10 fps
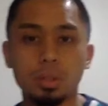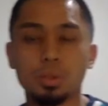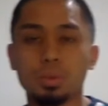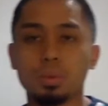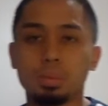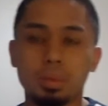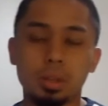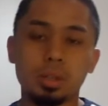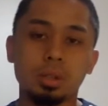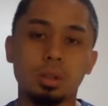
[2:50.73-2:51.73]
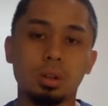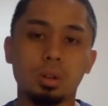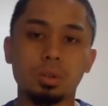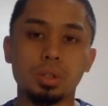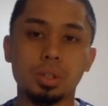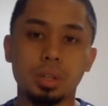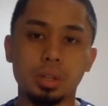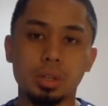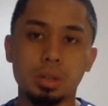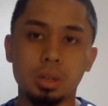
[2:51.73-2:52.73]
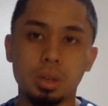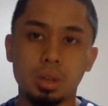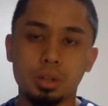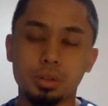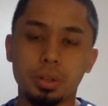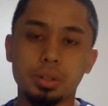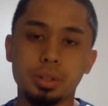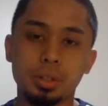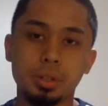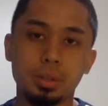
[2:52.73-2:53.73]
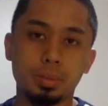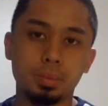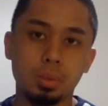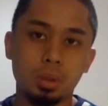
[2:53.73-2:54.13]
to replace the closed chest drainage system,